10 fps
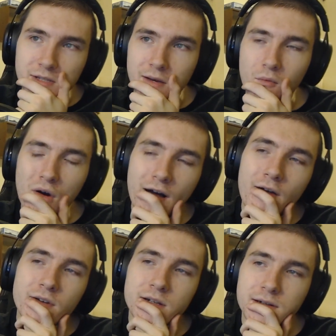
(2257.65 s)
Like, what
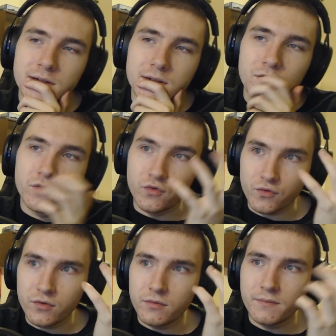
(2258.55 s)
other
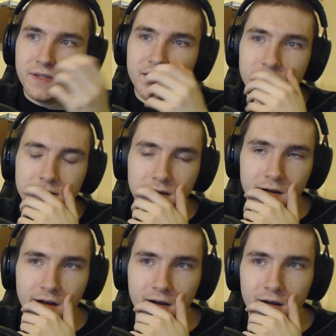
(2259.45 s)
groups
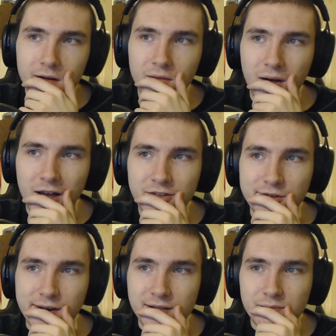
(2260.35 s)
uh,
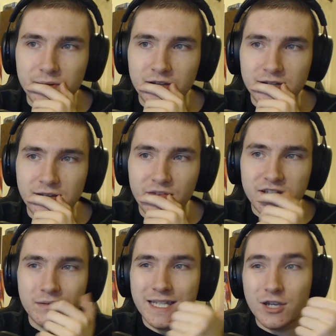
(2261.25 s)
under it because if it's
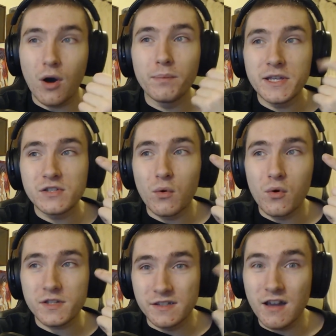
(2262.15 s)
only goblins,
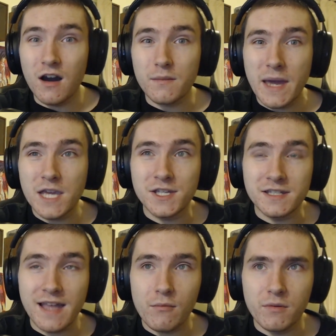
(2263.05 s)
orcs, and dark
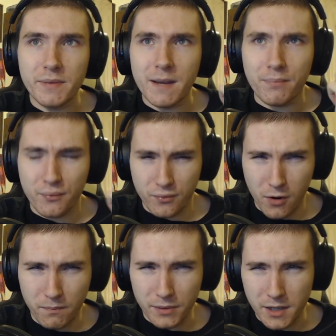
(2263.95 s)
mages, that would be a
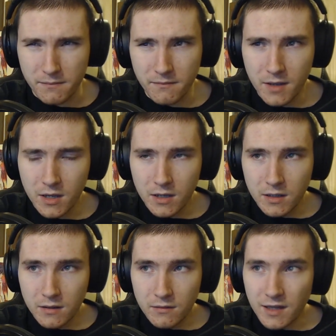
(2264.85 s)
problem,
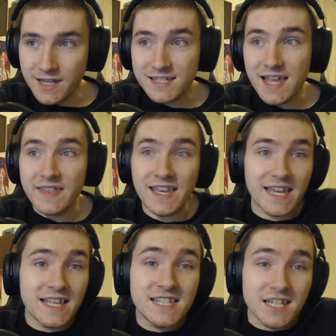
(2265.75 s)
unless they're the
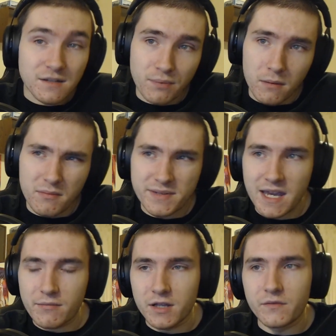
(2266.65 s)
easiest problem to
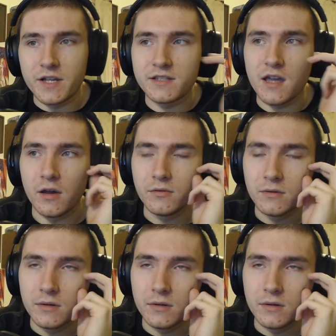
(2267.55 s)
get rid of. I don't know.